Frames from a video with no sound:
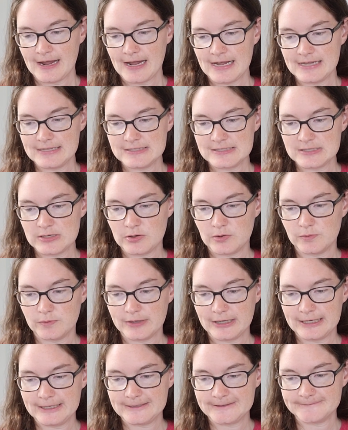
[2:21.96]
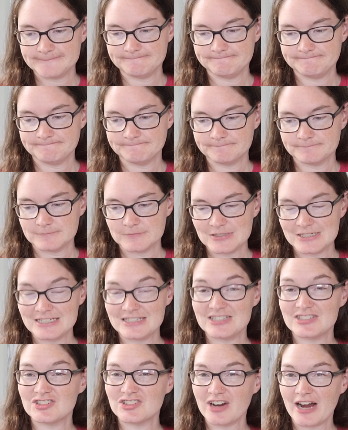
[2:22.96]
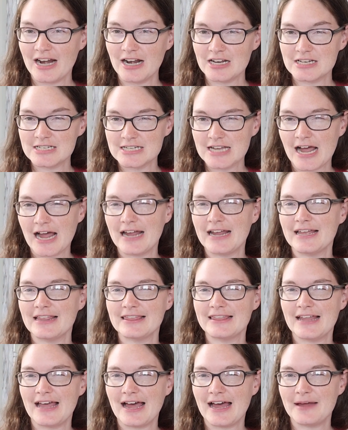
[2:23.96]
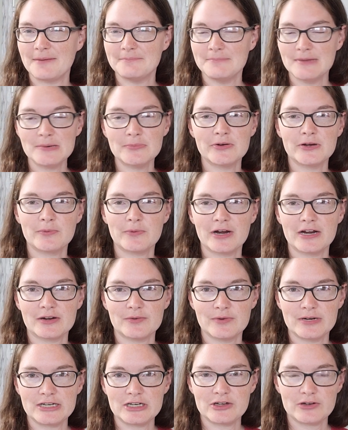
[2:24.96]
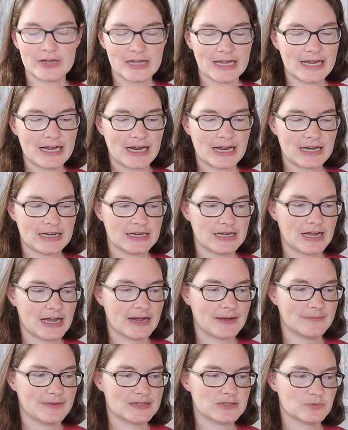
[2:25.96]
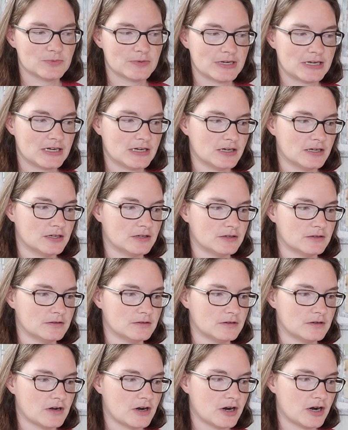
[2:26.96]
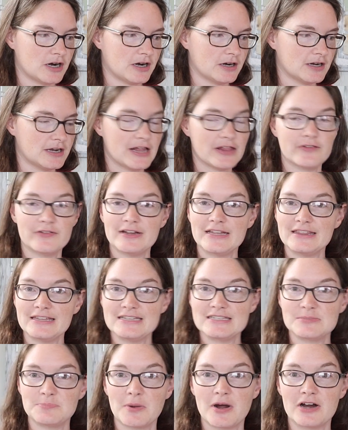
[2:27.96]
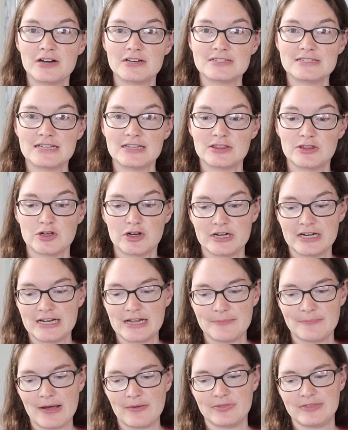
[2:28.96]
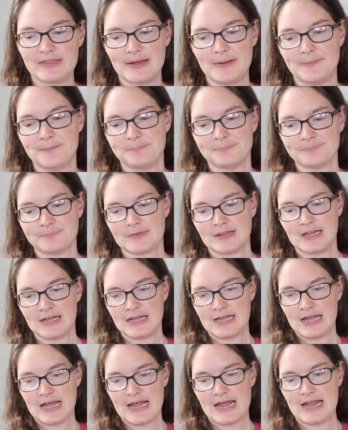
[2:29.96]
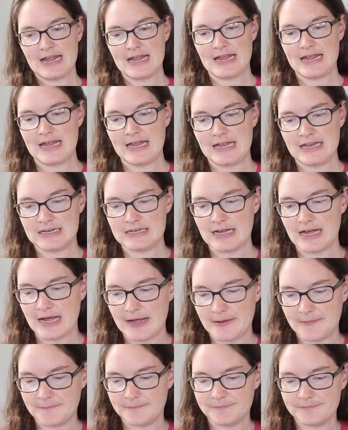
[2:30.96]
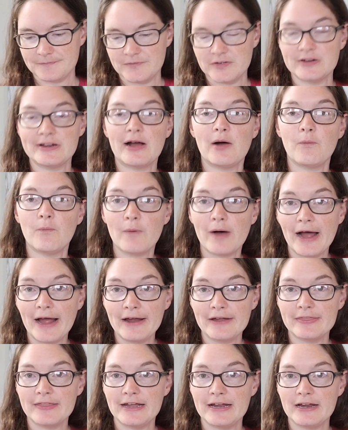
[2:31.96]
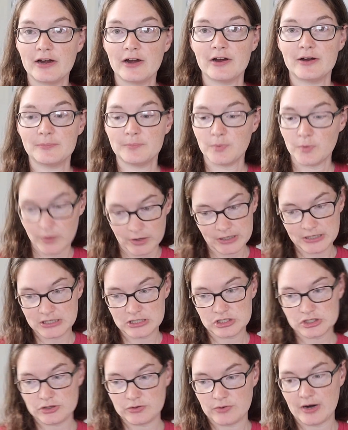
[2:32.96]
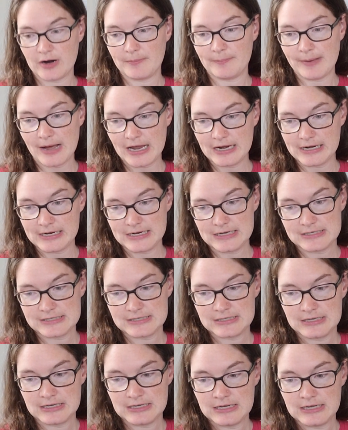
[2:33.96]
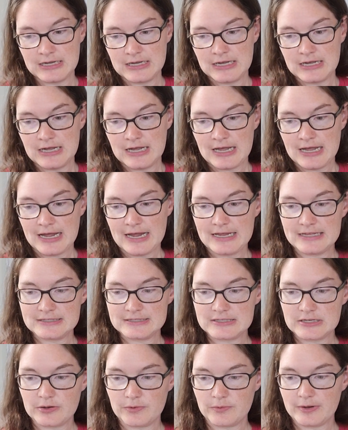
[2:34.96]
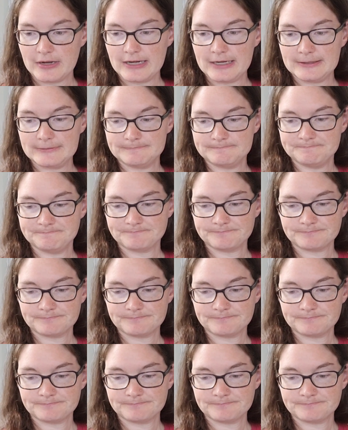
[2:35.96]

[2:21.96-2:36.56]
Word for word: And so um, just try to tie in that memory work when you can um, as we are coloring these parts and learning about them and um, figuring out why they are important to our bodies. And so um,